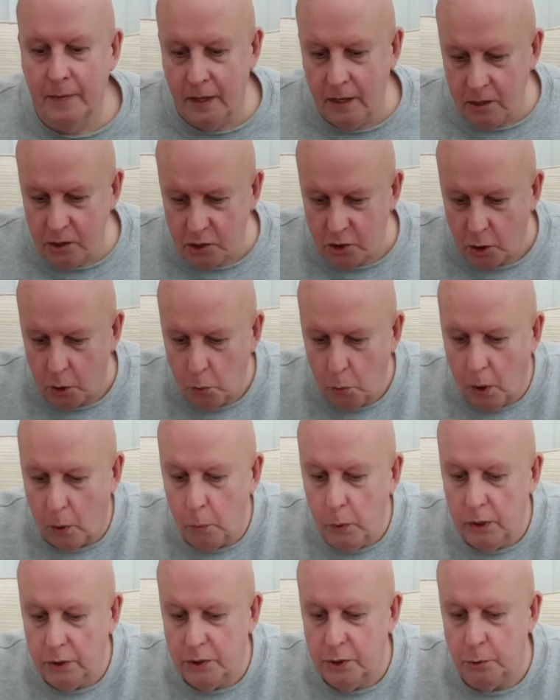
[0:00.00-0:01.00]
So what
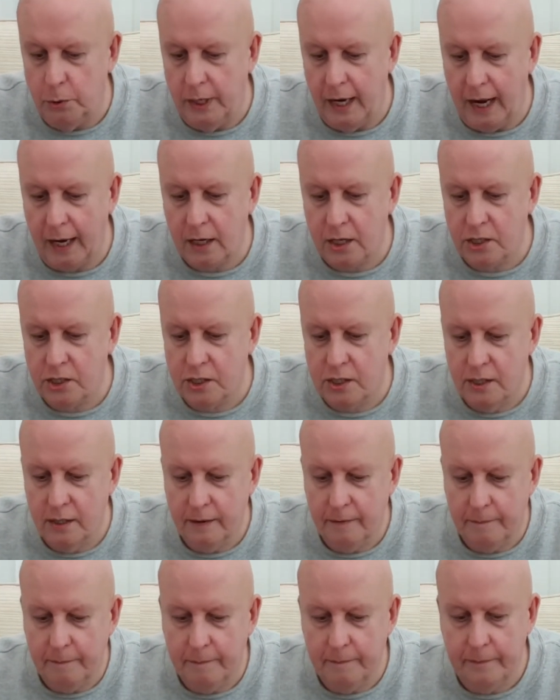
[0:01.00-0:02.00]
we'll do next,
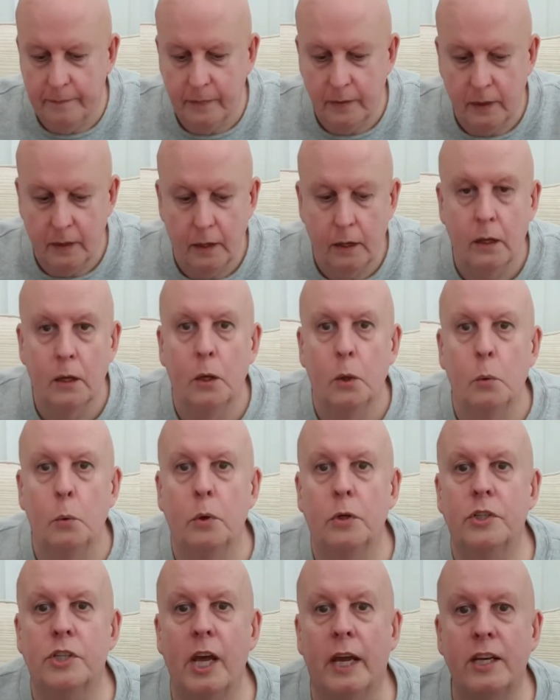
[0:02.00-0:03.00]
we'll
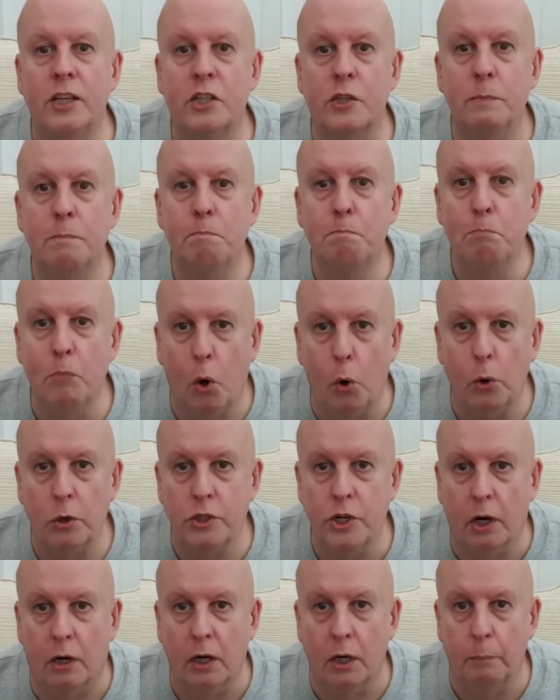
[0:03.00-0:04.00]
take some more
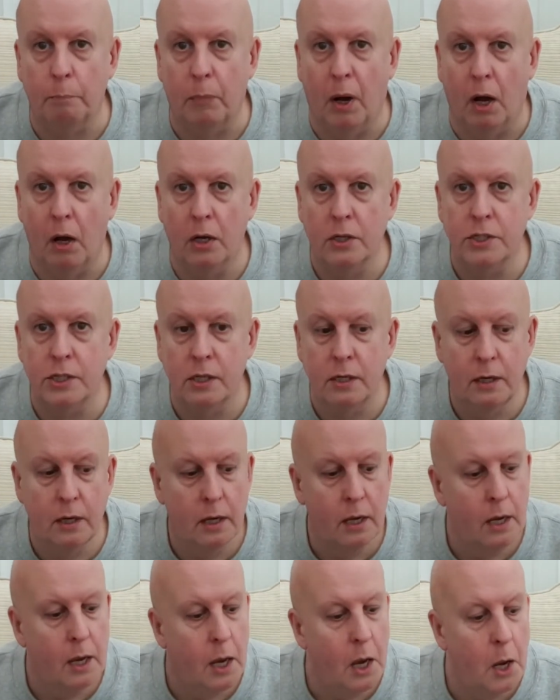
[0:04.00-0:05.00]
chocolate bars
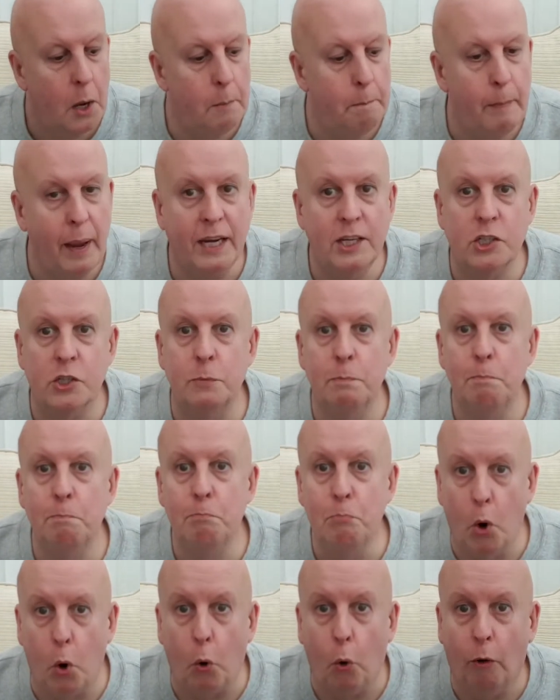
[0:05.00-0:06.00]
and make some
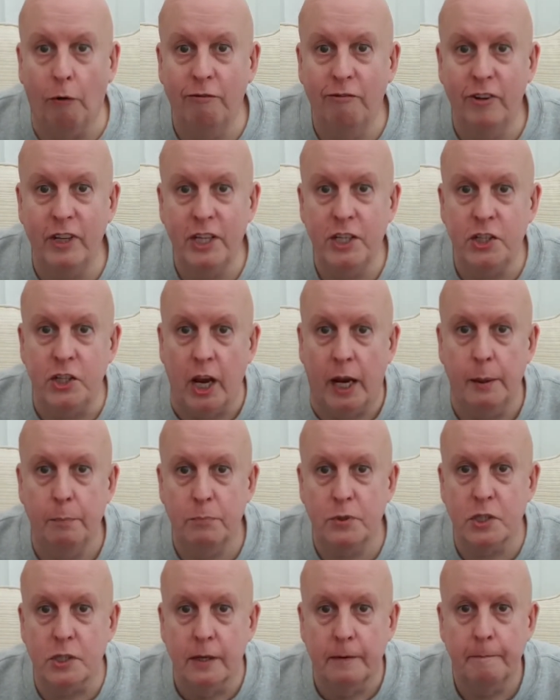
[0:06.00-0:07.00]
more V
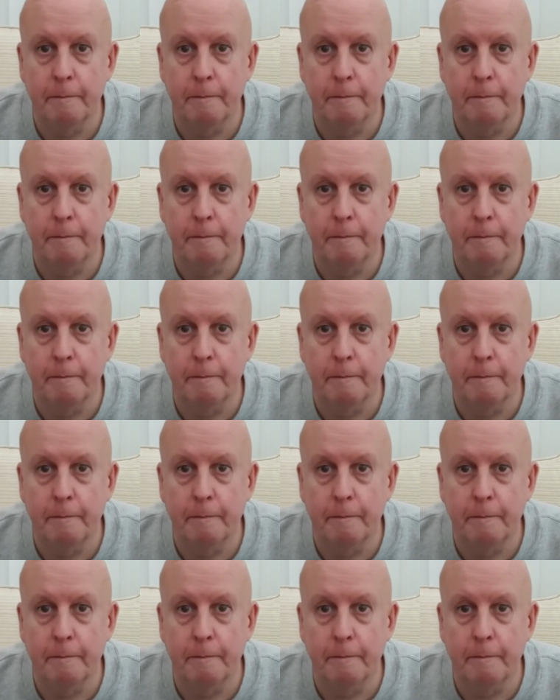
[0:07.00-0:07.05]
shapes.